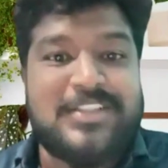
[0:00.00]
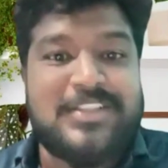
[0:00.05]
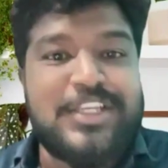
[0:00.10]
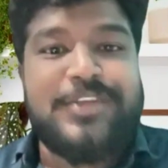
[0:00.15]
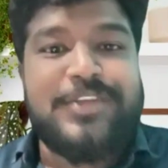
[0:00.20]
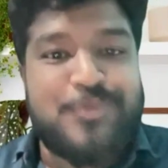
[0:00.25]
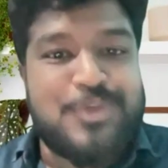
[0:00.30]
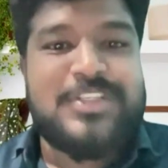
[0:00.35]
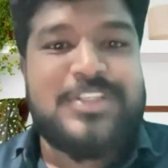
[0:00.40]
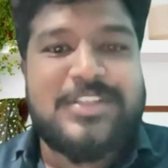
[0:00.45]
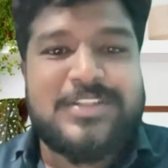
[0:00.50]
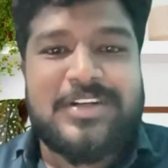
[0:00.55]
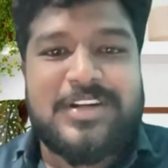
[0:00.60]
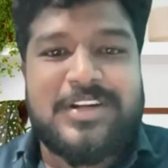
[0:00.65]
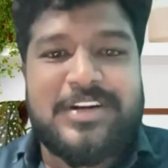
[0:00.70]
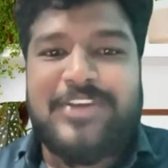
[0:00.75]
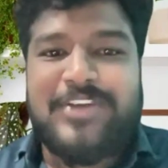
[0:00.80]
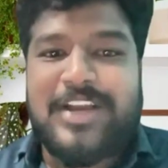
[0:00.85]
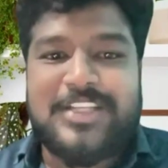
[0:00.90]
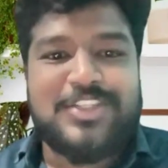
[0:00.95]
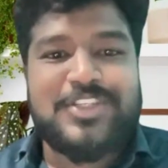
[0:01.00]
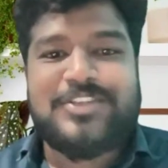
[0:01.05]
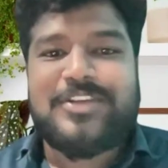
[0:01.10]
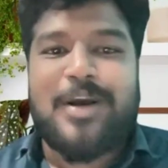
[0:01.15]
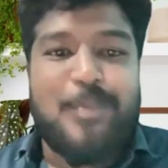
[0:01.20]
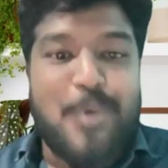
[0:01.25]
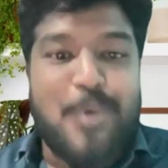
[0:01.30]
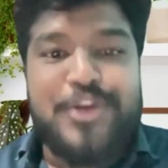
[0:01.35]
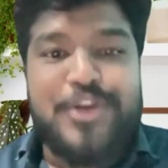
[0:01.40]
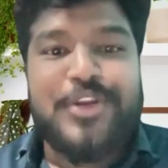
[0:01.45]
as a visitor, if I just
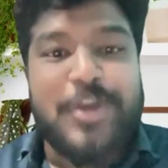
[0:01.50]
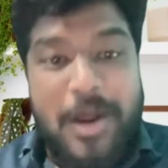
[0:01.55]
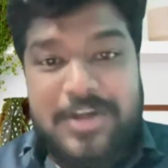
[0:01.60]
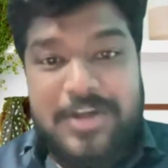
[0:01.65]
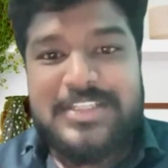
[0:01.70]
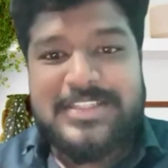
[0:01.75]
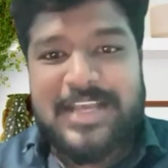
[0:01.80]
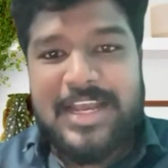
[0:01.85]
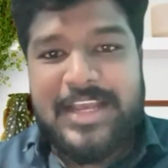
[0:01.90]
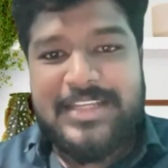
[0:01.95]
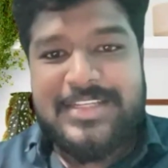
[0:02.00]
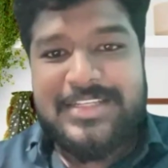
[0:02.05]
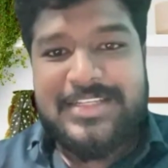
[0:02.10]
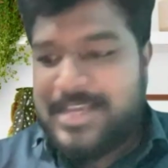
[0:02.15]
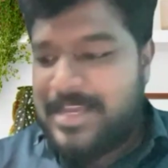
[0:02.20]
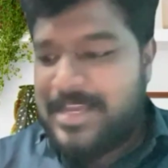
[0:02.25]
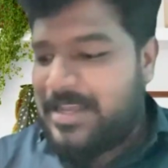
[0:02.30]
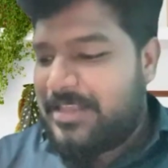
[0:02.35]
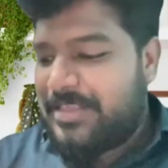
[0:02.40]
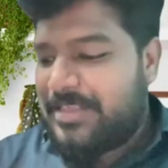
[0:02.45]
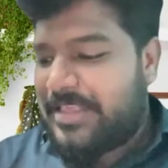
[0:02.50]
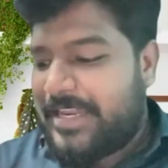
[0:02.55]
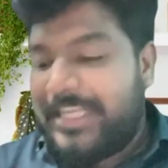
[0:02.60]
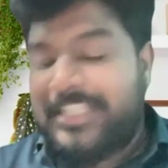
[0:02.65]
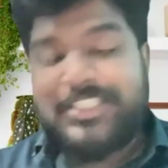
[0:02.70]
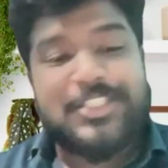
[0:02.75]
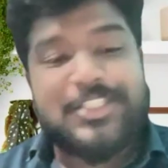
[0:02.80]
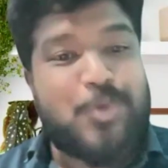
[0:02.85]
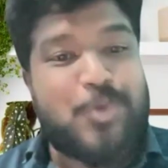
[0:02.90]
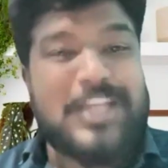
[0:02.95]
come onto your site, the
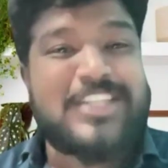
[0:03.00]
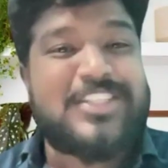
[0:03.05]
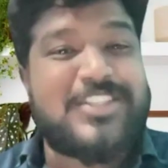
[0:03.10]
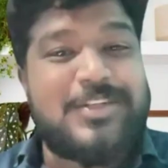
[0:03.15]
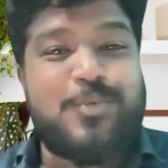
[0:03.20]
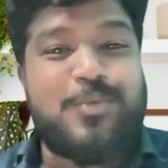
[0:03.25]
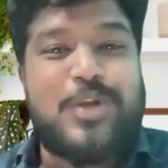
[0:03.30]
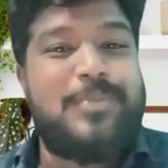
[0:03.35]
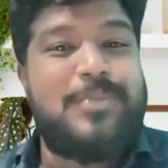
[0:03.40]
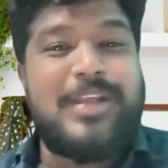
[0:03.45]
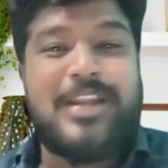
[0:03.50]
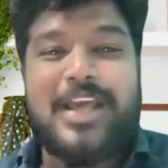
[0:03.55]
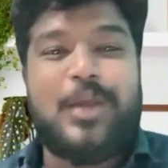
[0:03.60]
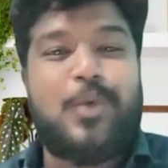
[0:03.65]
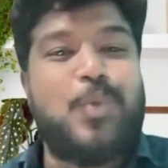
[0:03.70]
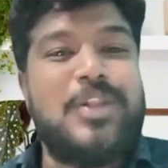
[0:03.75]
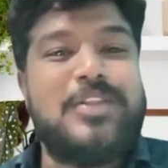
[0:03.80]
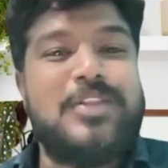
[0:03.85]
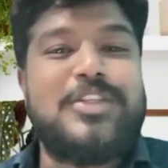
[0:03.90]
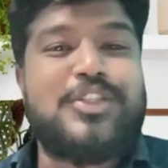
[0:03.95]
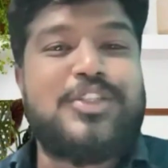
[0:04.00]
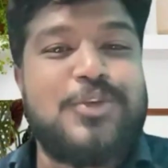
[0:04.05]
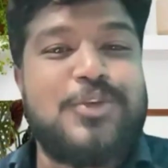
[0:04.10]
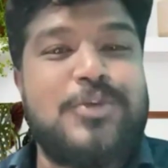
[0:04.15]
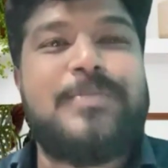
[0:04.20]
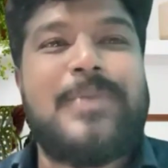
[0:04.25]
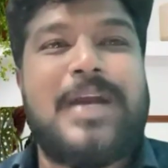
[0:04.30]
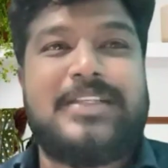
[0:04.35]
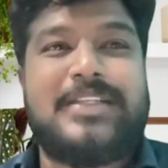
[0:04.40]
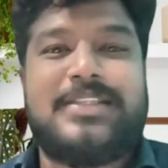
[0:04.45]
next question will be like, will this
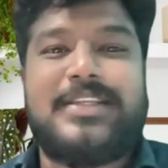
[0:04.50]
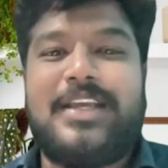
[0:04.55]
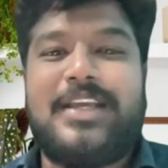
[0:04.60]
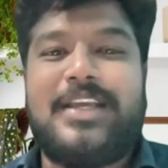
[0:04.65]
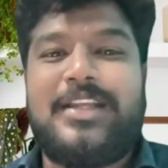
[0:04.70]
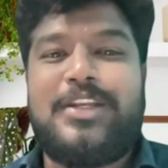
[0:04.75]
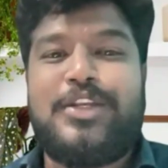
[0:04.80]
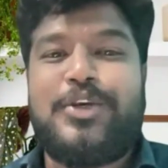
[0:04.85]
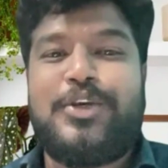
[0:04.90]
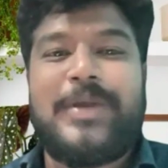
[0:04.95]
suit my skin?